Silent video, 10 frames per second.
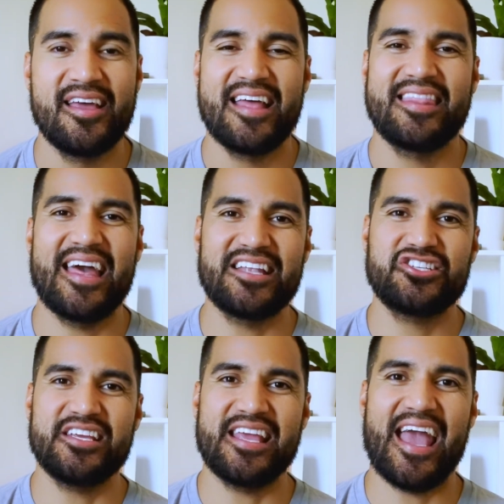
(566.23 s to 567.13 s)
that
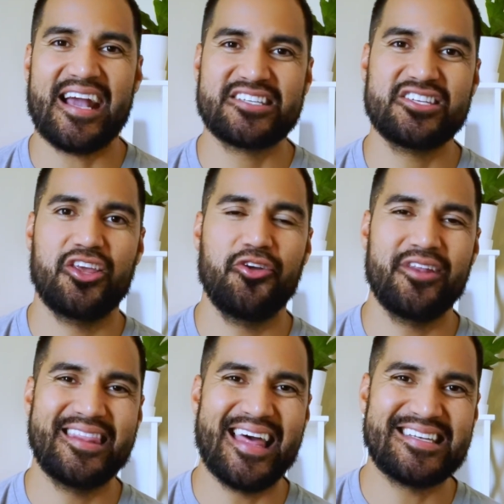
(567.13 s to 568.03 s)
she
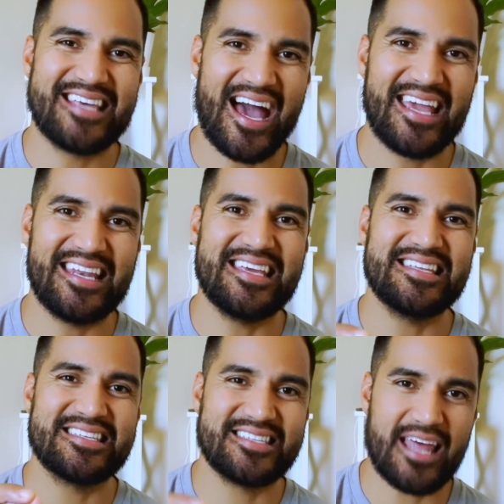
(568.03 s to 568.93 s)
executed that tiny
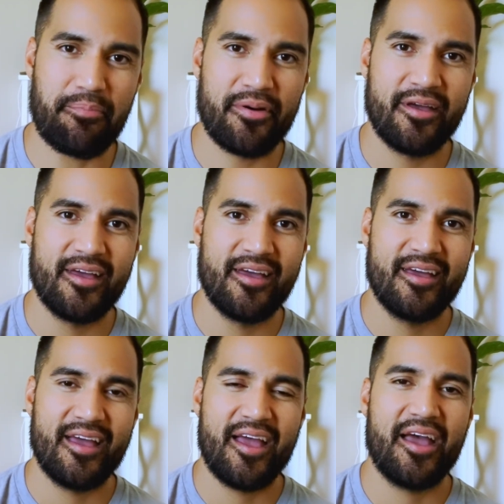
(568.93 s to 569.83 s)
step.
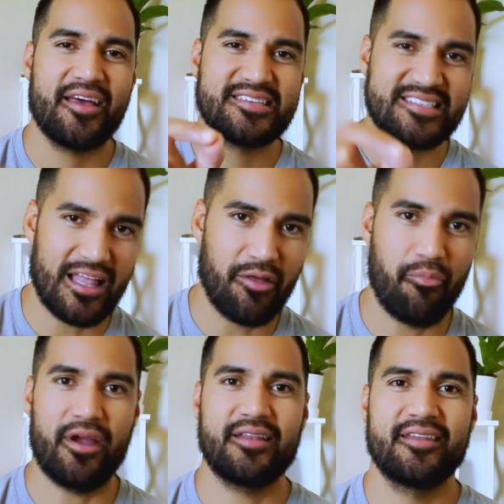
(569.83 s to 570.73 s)

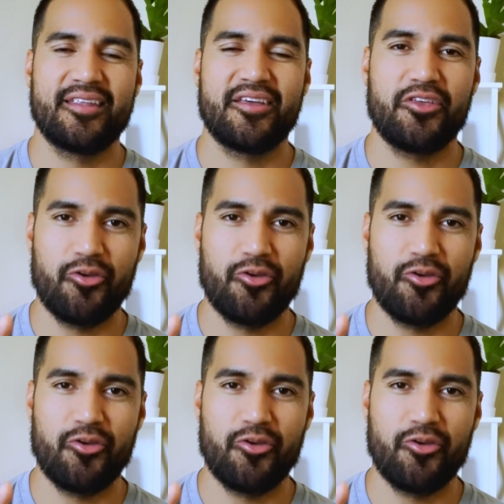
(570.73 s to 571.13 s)
Celebrate your